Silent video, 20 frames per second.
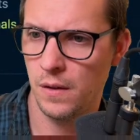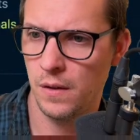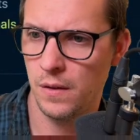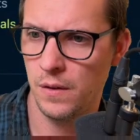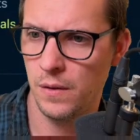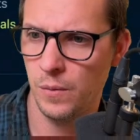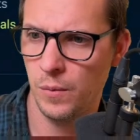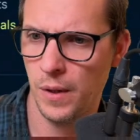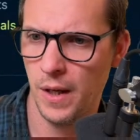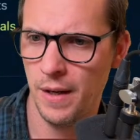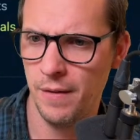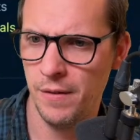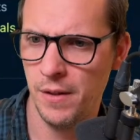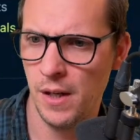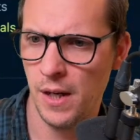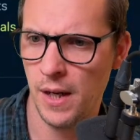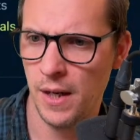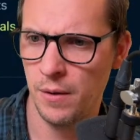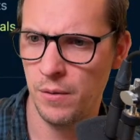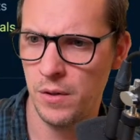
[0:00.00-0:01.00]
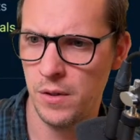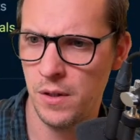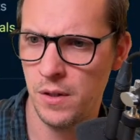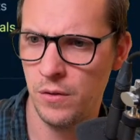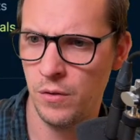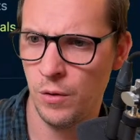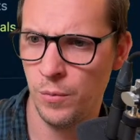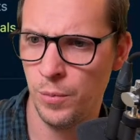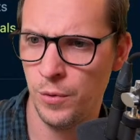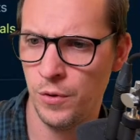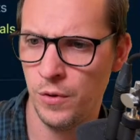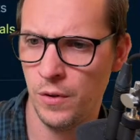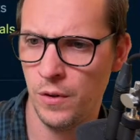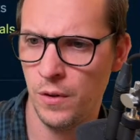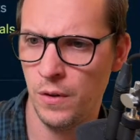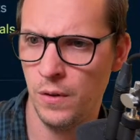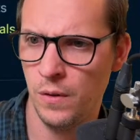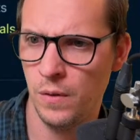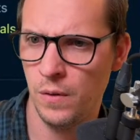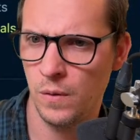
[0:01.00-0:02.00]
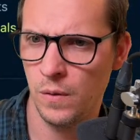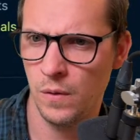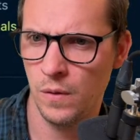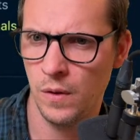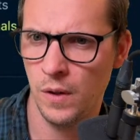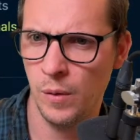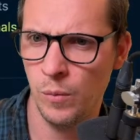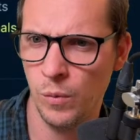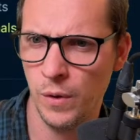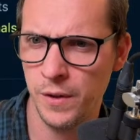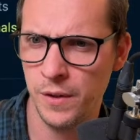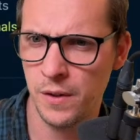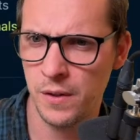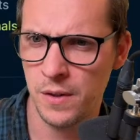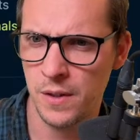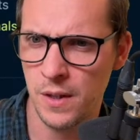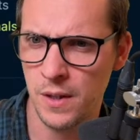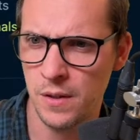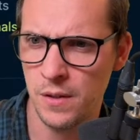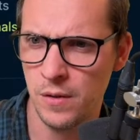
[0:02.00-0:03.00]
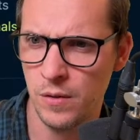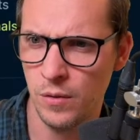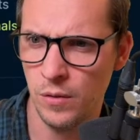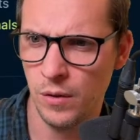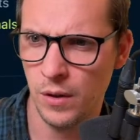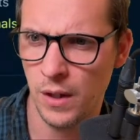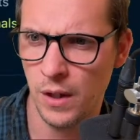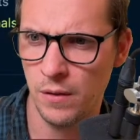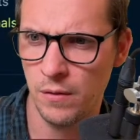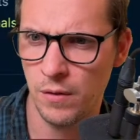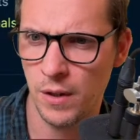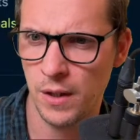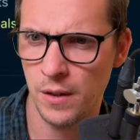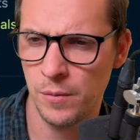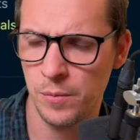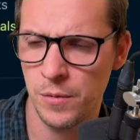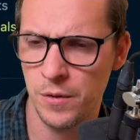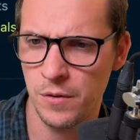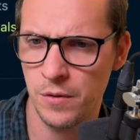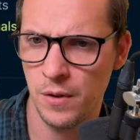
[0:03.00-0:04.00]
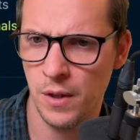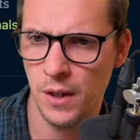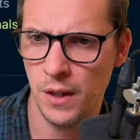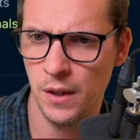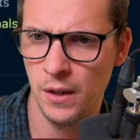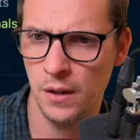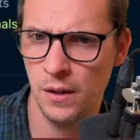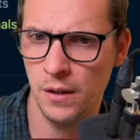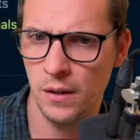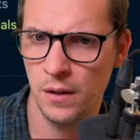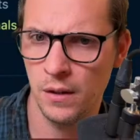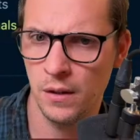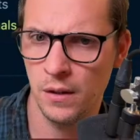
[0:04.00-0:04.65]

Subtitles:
So we have the language interpreter. And what does this do? Get random string.